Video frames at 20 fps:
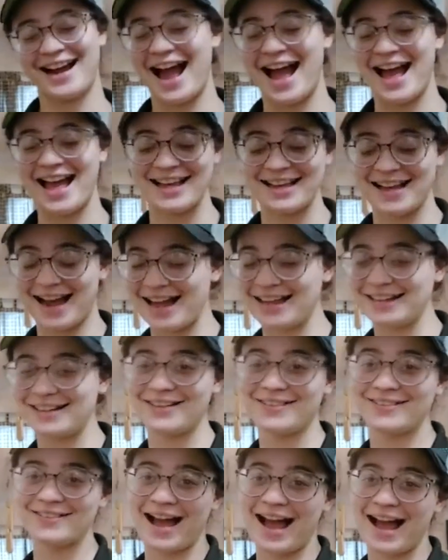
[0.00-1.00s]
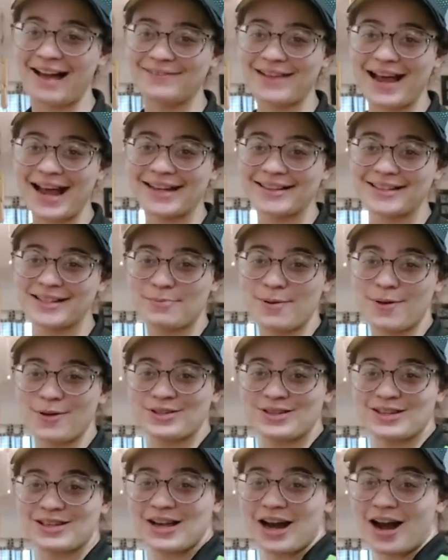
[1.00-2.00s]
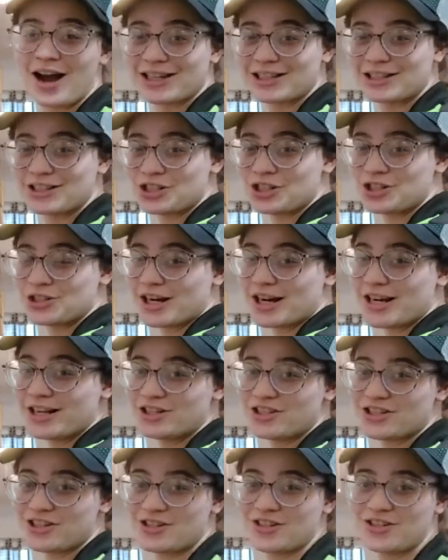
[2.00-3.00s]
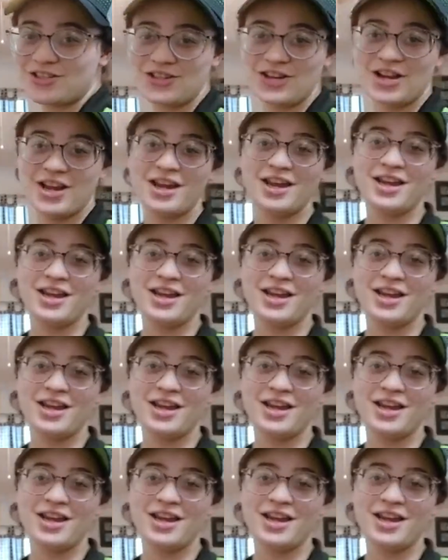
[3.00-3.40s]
I'm not supposed to talk to strangers.